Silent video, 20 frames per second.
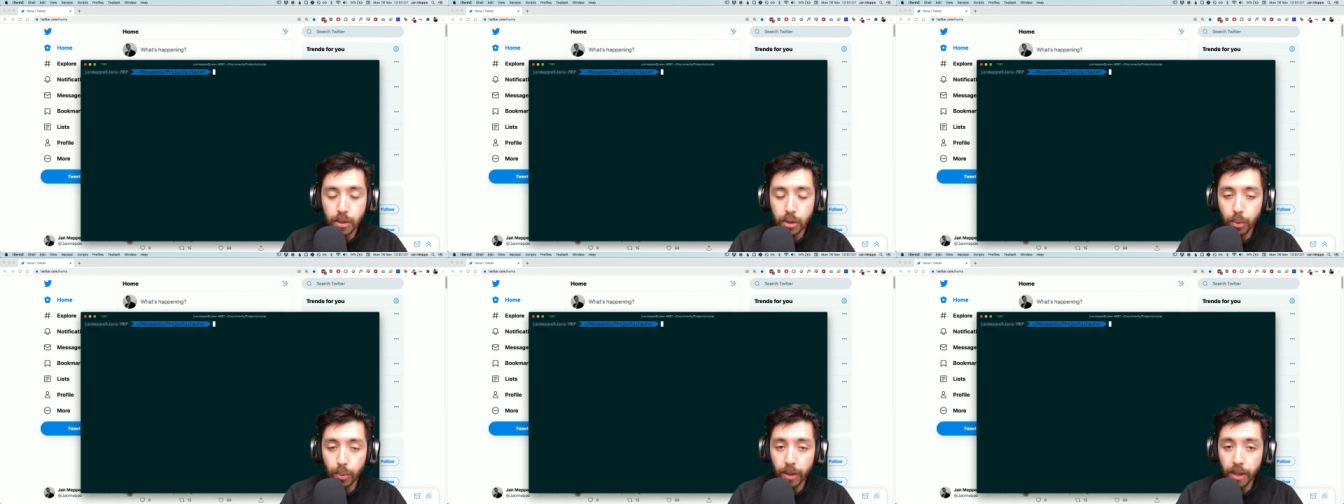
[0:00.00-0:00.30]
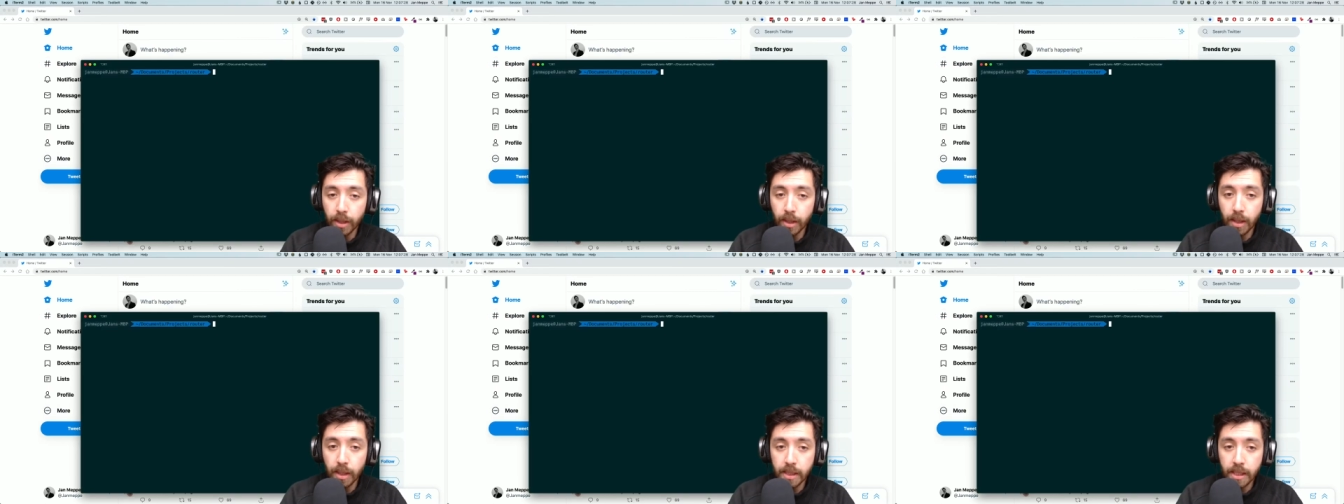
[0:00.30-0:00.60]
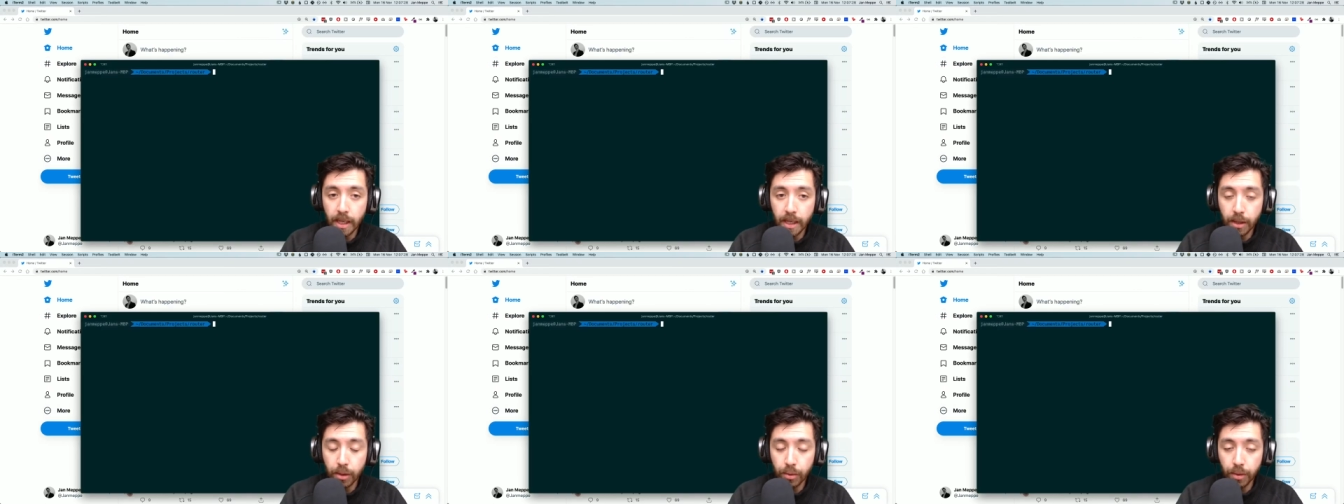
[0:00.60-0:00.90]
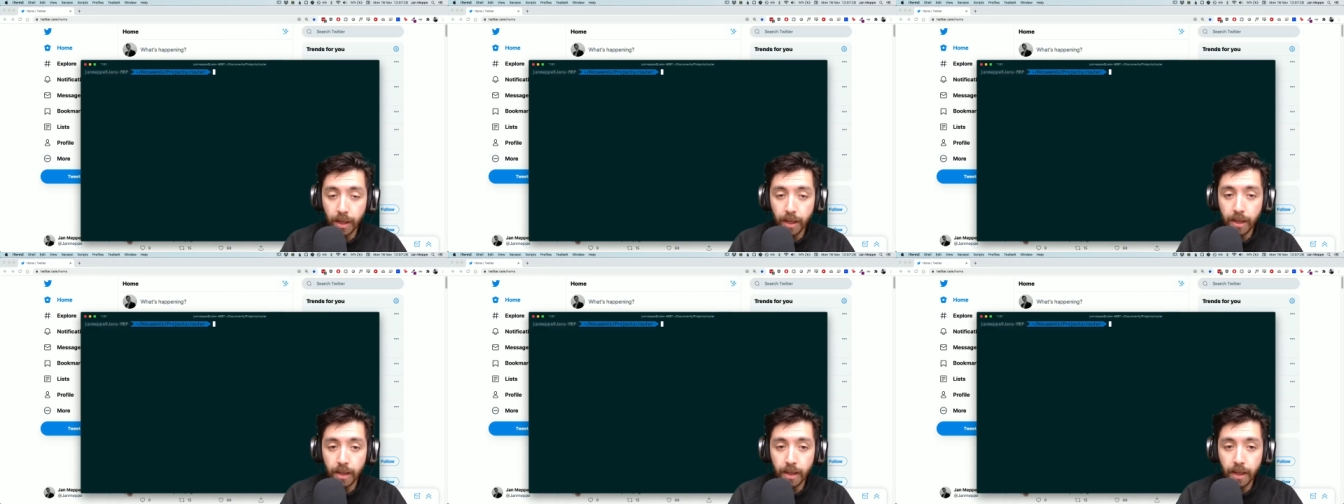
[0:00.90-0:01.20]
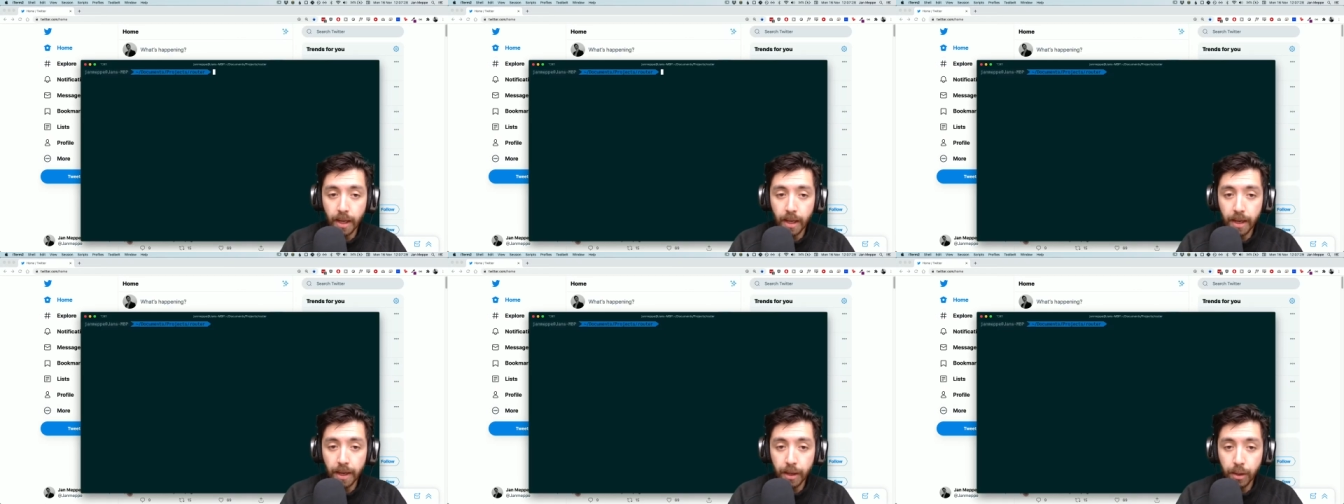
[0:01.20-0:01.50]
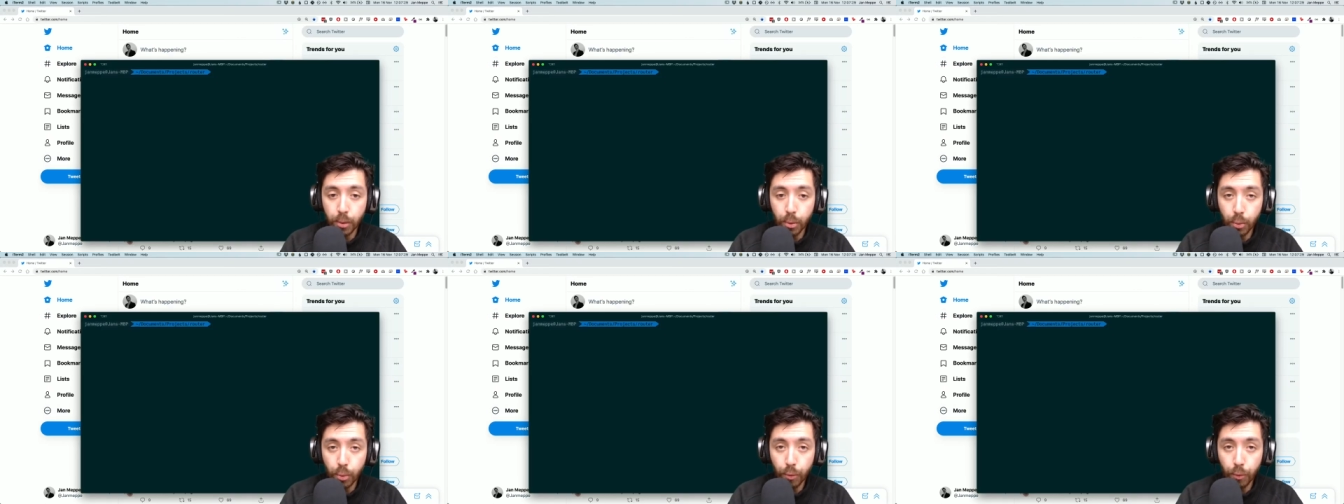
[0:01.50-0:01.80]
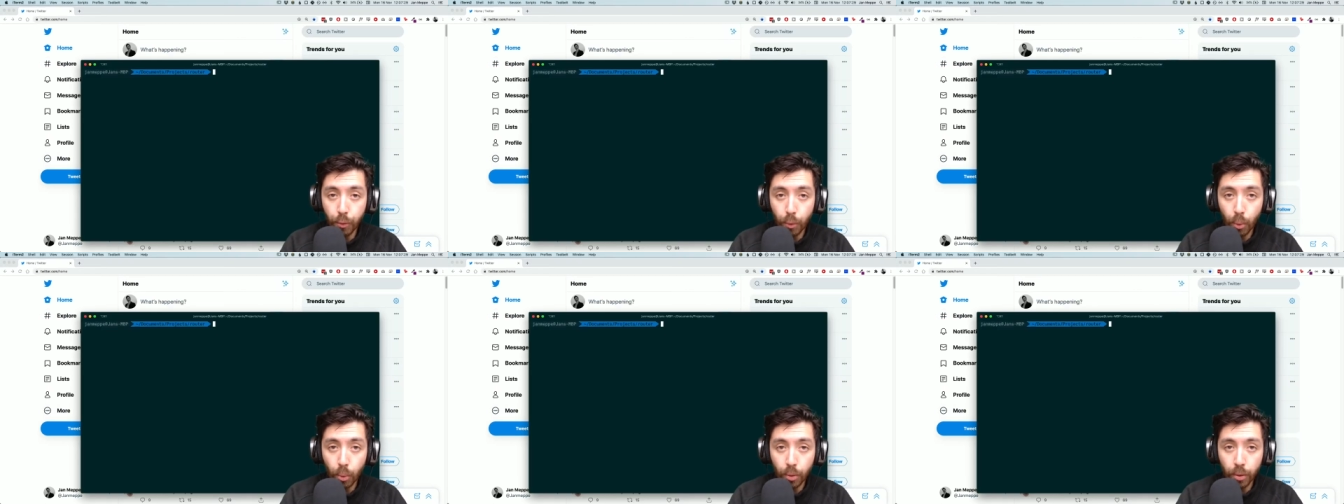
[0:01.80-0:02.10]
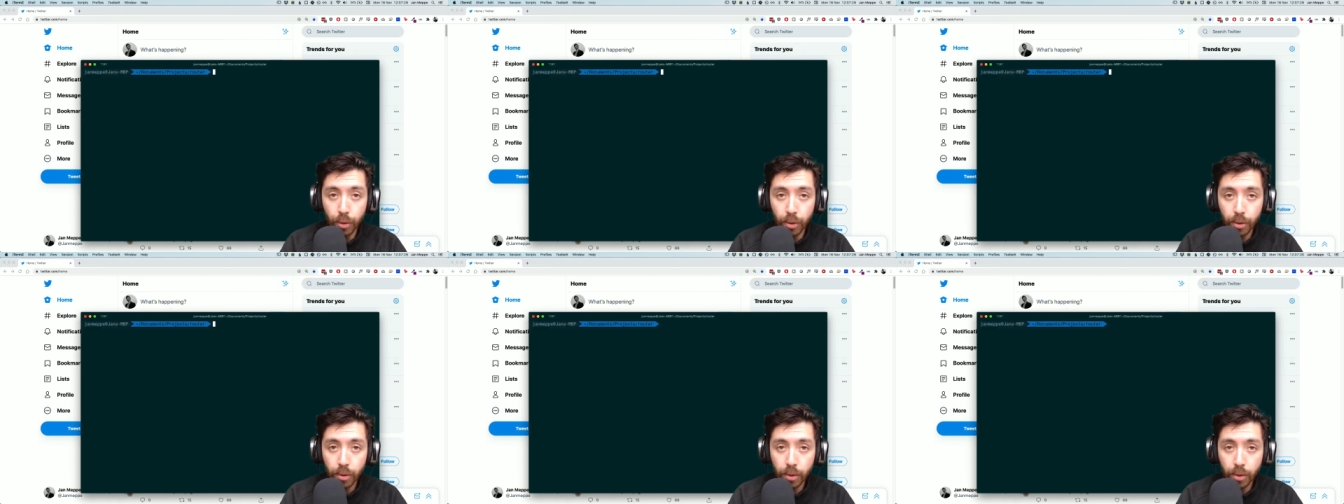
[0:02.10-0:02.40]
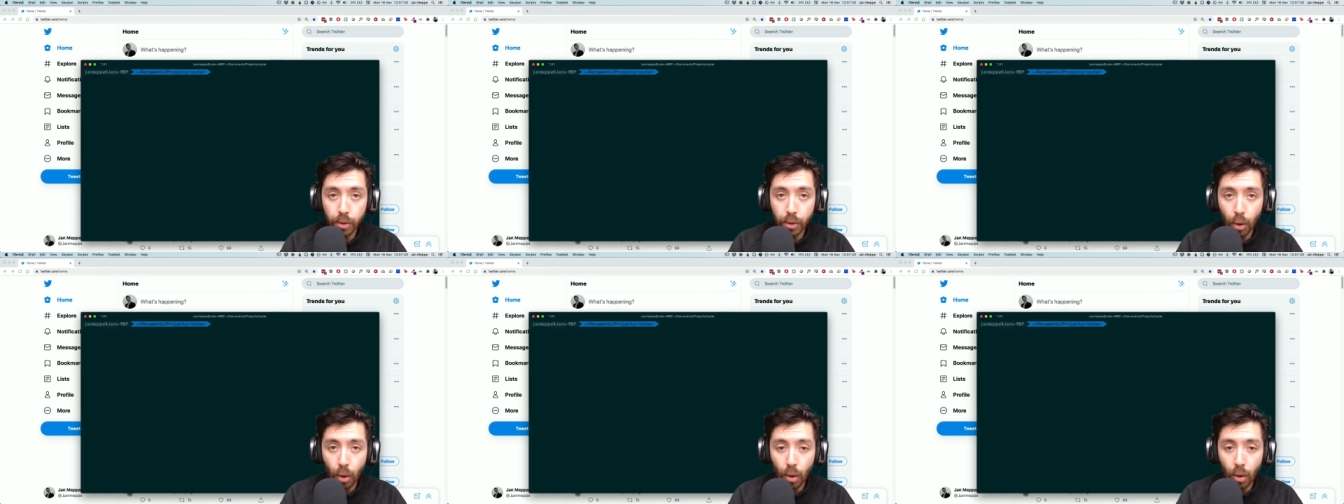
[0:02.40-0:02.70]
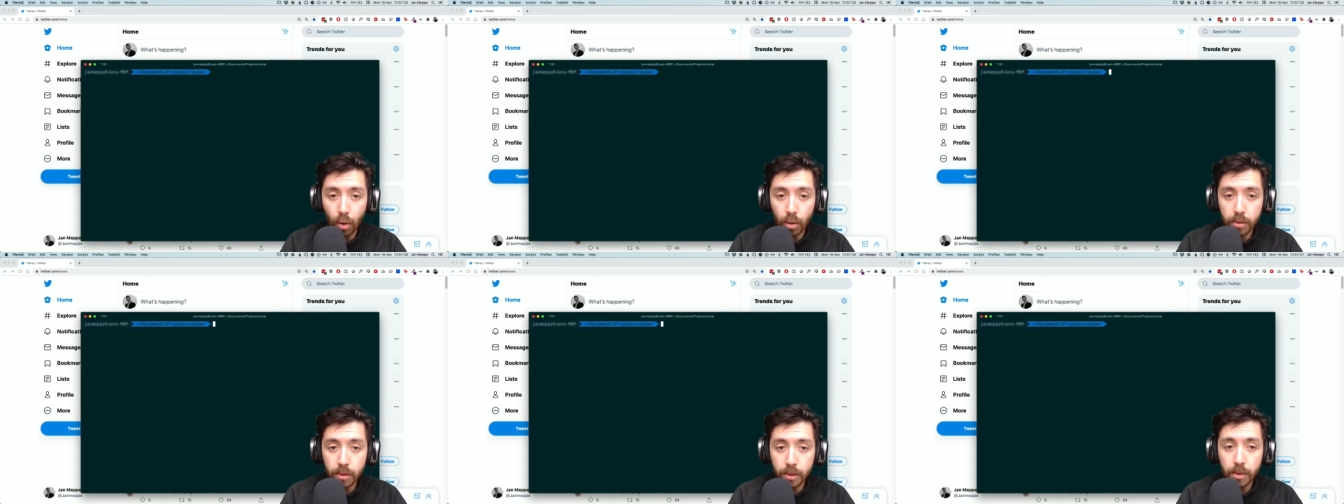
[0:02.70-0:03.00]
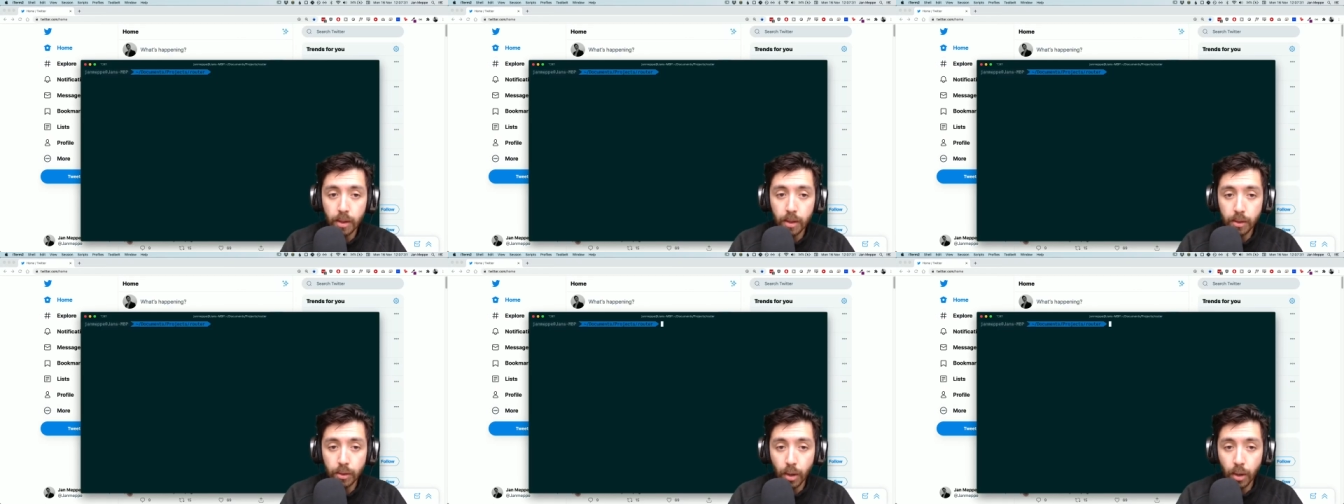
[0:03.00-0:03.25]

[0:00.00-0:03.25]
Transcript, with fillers: So what I did is I created a new folder called uh,